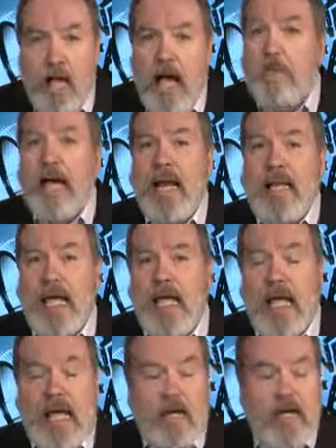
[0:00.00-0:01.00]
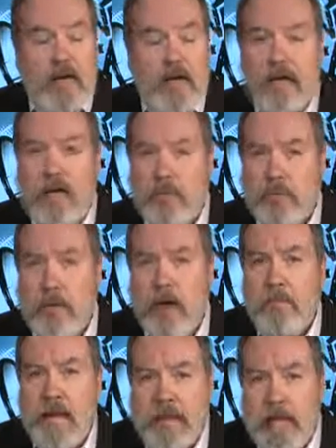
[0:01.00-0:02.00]
About a decade later, he was brought
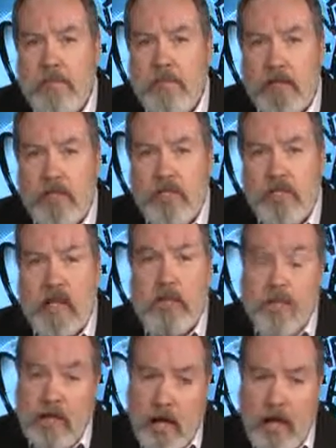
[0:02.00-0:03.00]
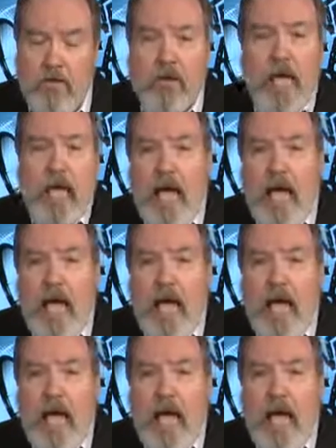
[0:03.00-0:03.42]
back in because he had become